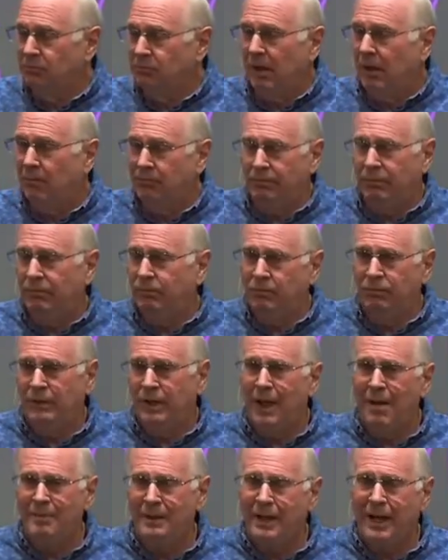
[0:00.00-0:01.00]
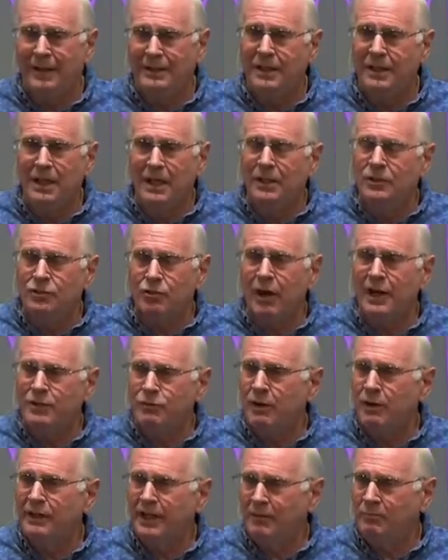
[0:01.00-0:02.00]
I tried
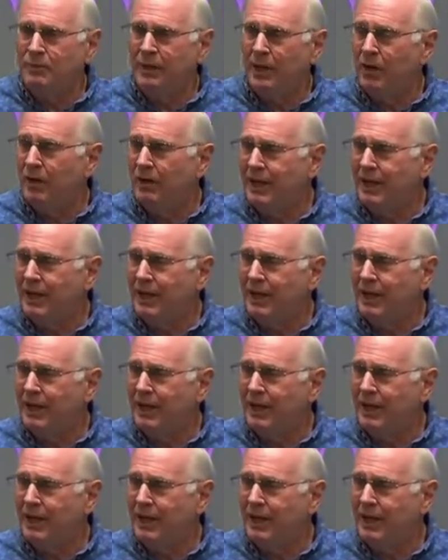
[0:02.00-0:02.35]
drinking beer,